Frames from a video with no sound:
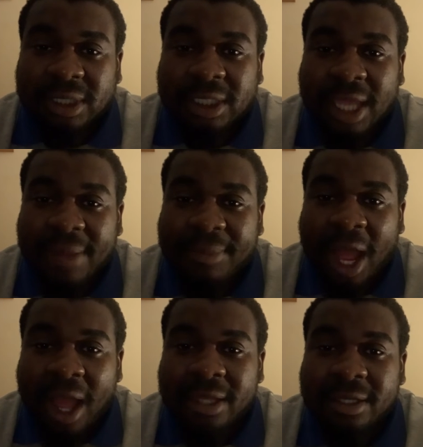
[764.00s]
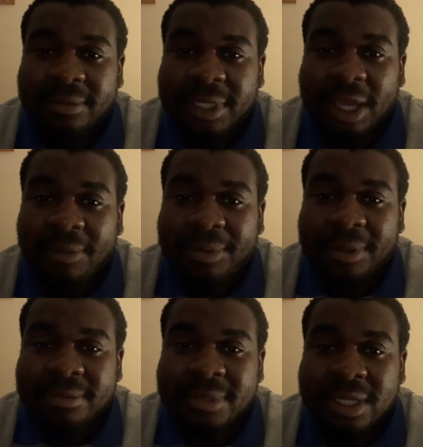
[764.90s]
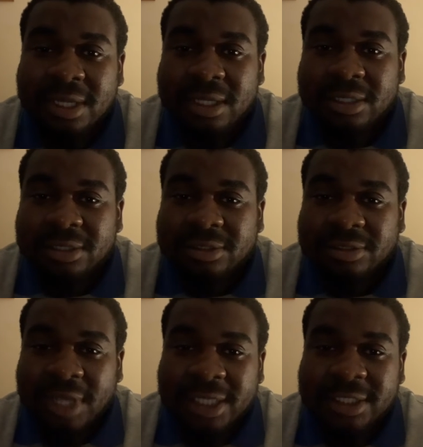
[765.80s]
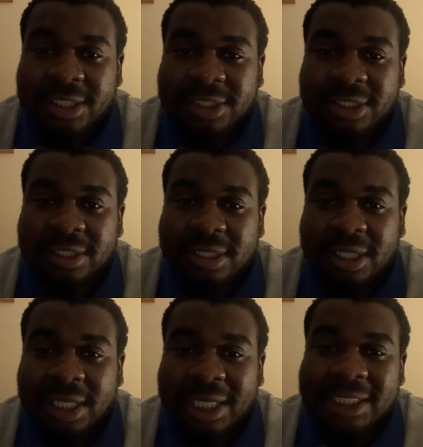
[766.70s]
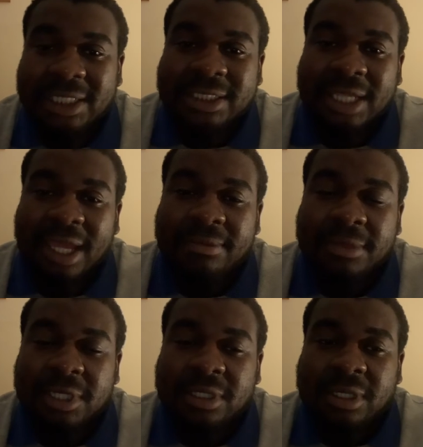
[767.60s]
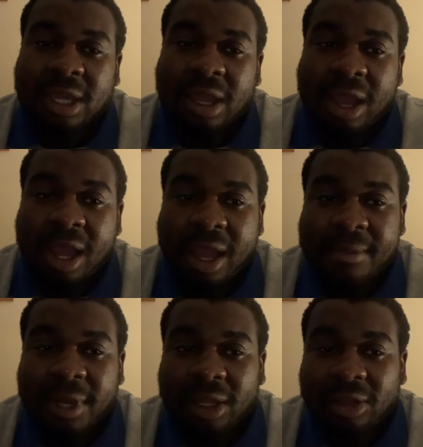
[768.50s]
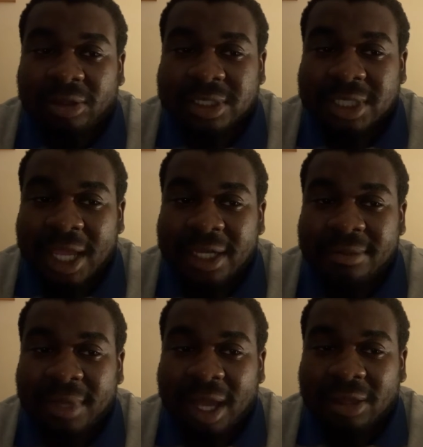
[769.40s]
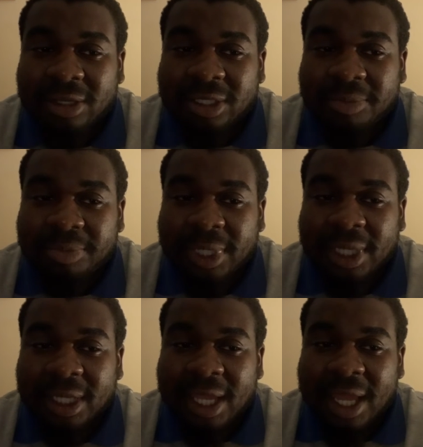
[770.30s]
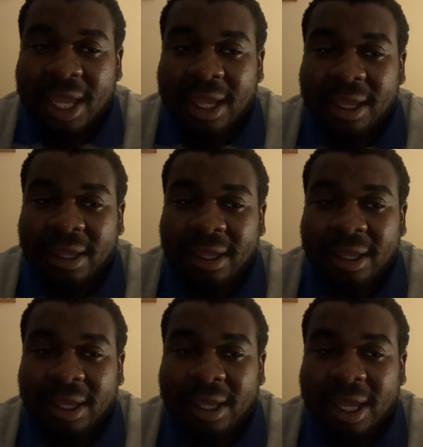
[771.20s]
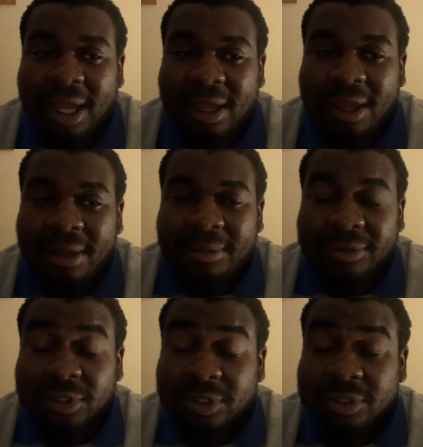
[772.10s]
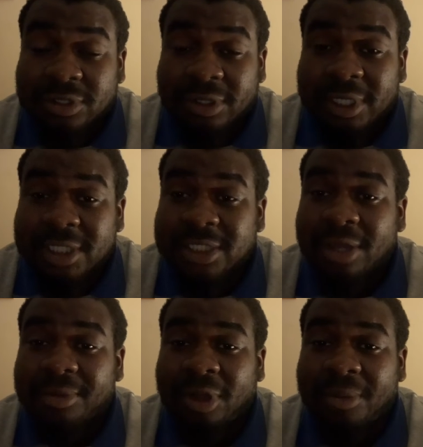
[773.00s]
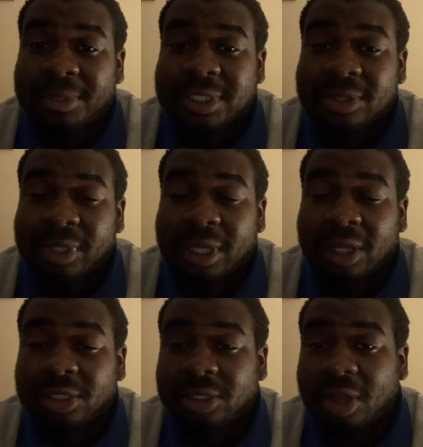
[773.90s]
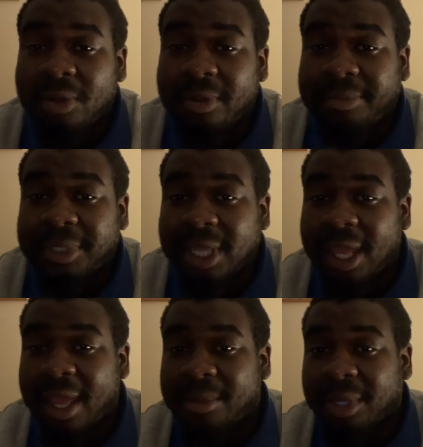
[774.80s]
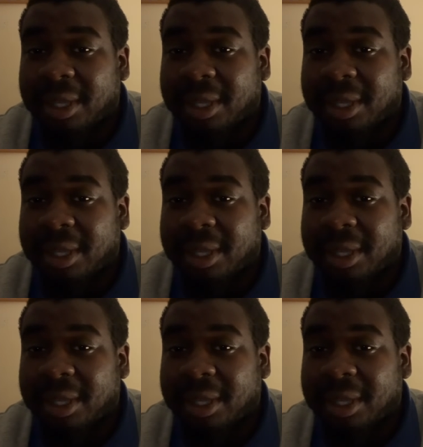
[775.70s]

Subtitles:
get behind him and help him transition in this game. Alongside him, I'm going to pick... let's start with the opposite wing. I'm going to go with Pierre-Emerick